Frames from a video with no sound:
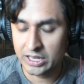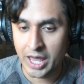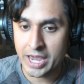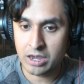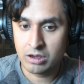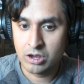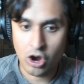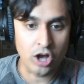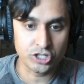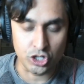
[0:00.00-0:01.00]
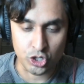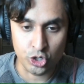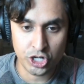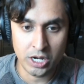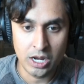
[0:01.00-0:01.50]
and like
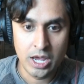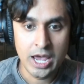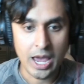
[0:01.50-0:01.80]
constitution,